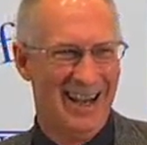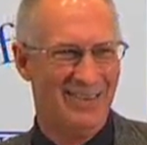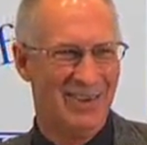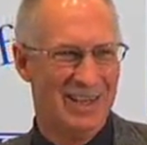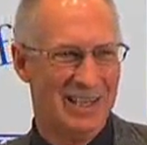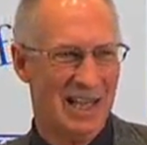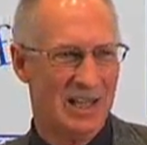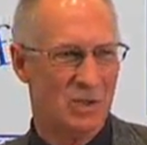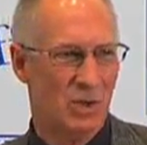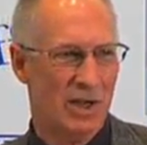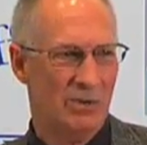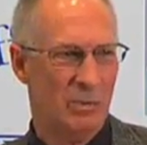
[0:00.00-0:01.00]
Leverage,
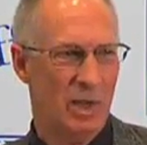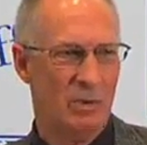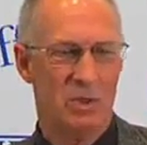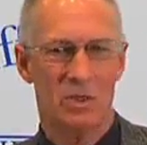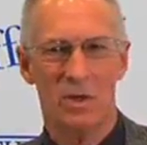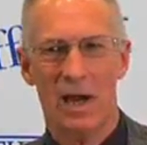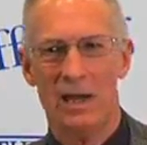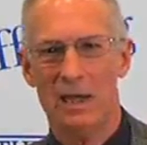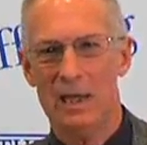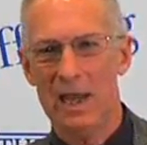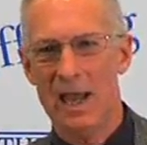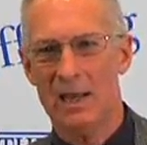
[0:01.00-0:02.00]
that's what everybody was
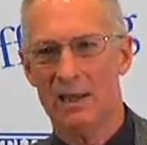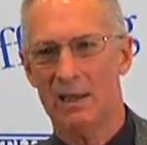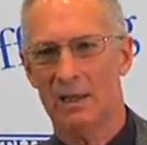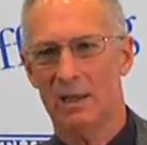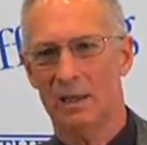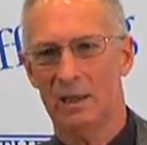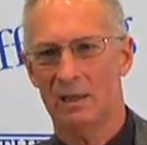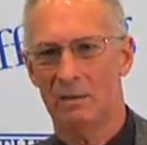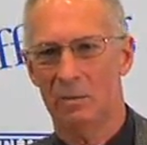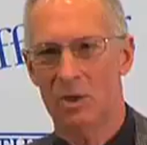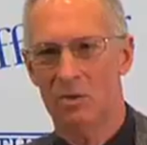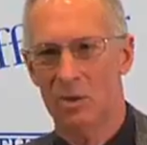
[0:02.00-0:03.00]
trying to get
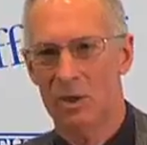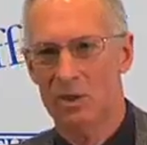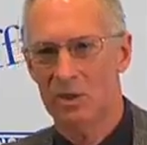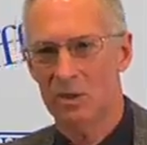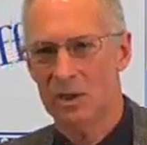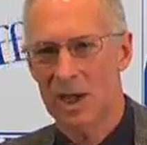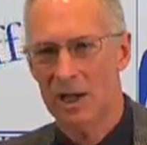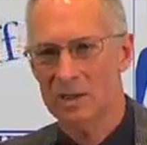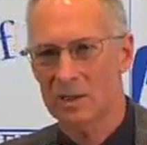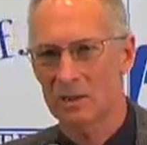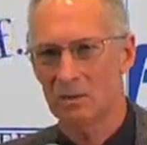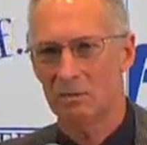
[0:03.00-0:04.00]
between
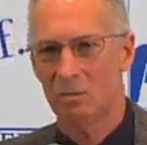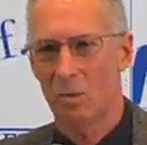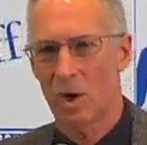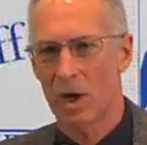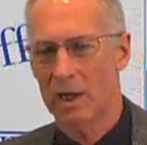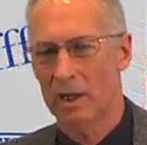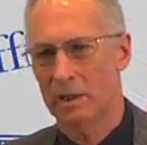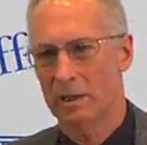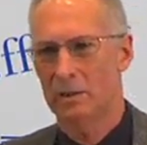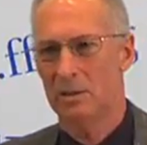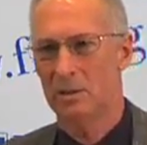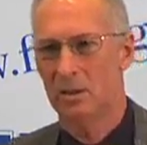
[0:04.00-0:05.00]
2001
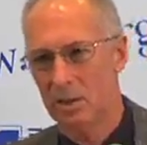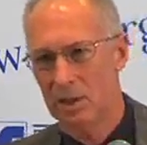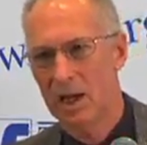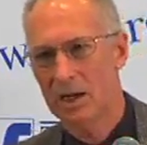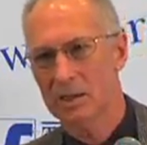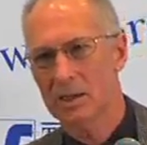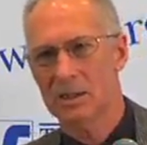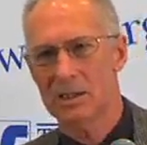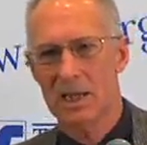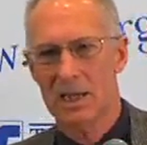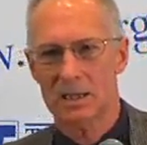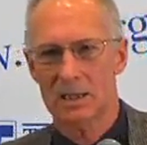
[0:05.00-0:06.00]
and
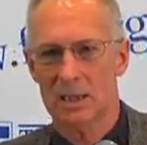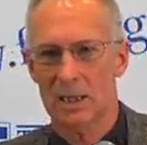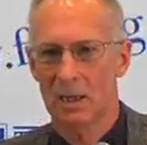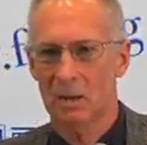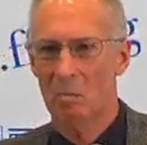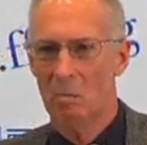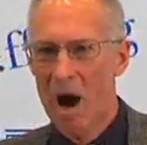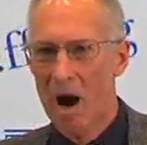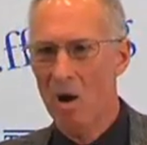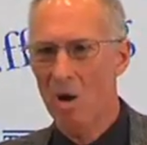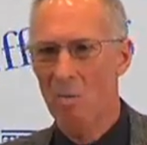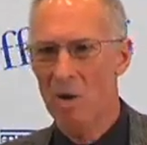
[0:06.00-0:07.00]
2006.
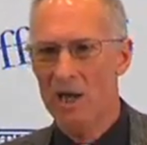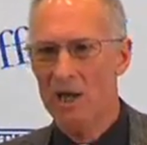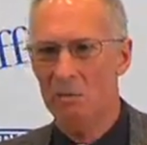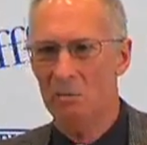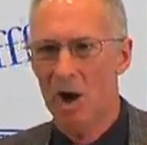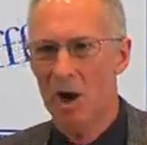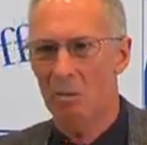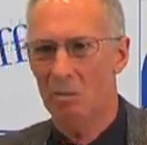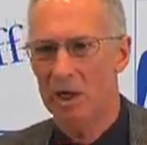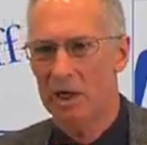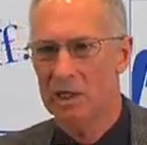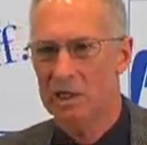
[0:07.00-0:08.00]
Borrow
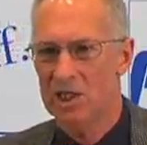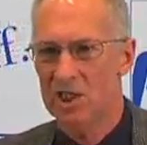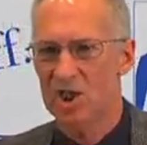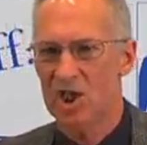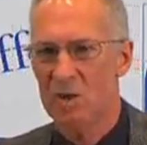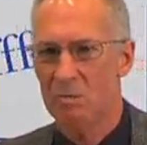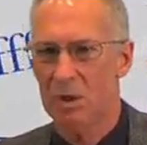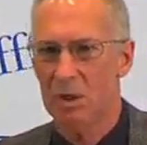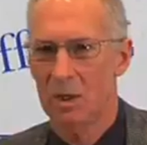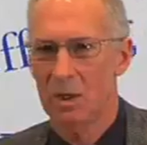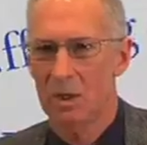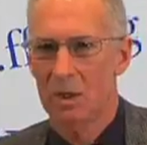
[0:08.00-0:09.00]
money is cheap.
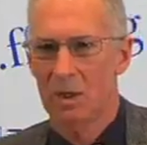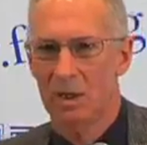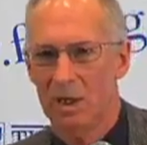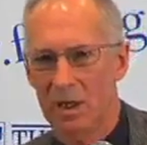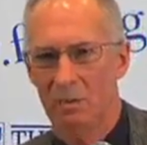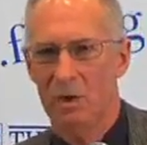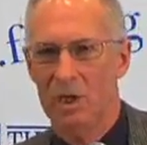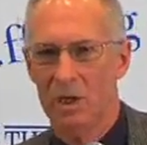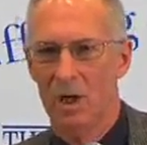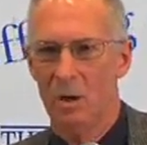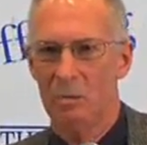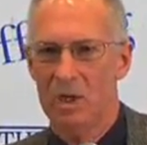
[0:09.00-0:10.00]
We
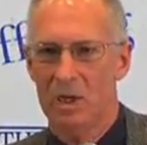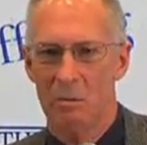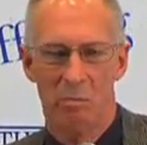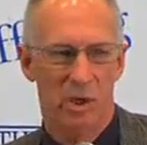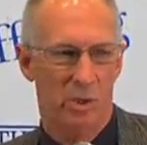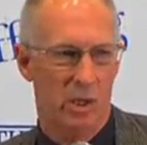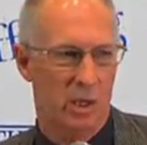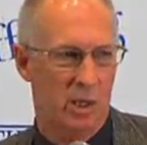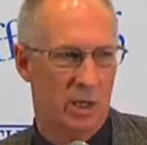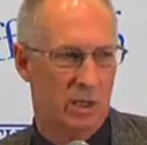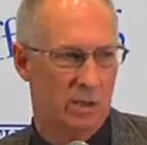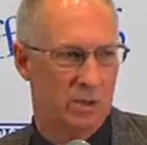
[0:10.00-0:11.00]
can all become
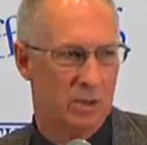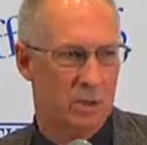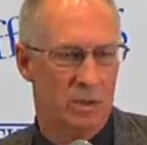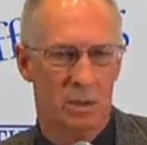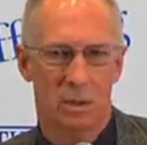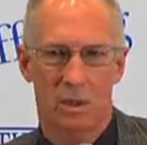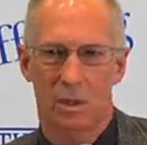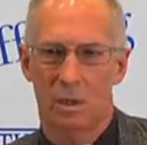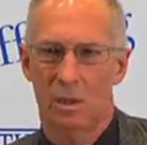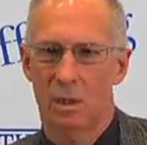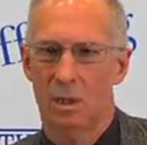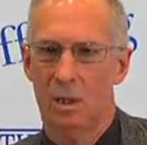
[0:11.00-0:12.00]
billionaires.
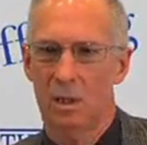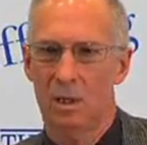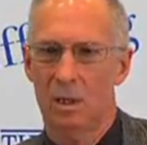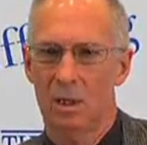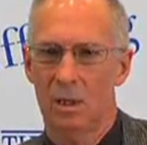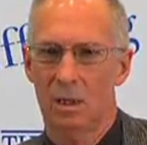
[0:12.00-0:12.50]
Right?